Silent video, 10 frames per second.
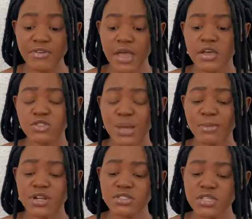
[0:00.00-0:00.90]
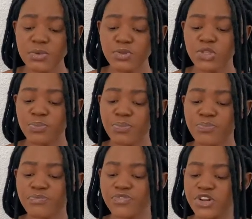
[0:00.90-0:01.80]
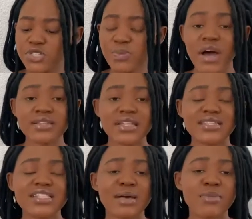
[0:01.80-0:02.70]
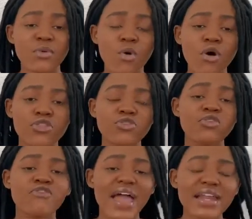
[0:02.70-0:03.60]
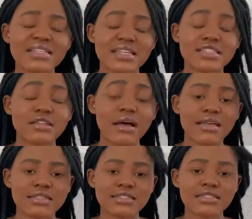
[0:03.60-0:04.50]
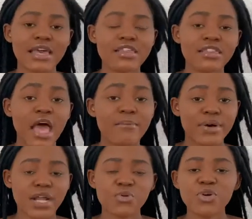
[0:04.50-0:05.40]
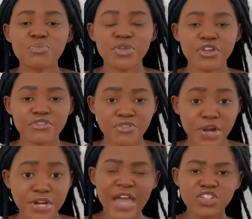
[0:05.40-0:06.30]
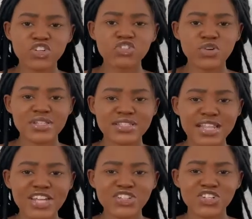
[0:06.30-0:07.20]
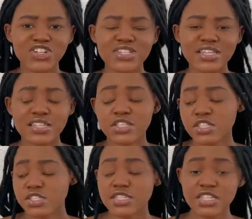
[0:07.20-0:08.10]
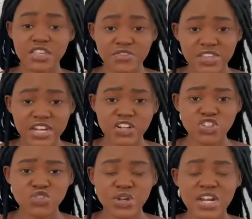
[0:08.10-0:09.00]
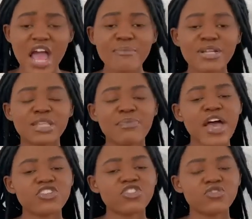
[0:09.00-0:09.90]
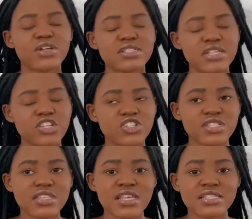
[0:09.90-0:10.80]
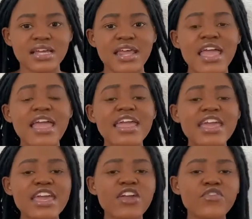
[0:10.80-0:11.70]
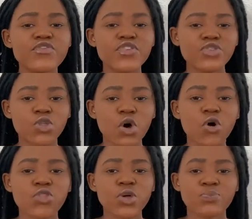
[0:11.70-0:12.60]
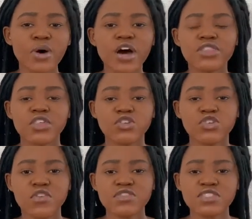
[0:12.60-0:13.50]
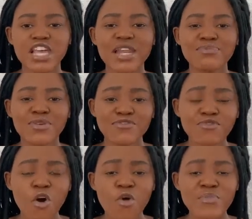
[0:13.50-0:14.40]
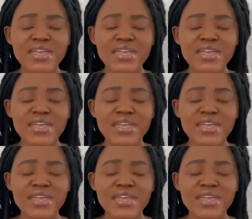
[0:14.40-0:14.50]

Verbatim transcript: So I'm going to start with the first part that says, I may walk through valleys as dark as death, but I won't be afraid. Passion Translation says, this is the CEV that I just read, but the Passion Translation says that even though the path that you have set before me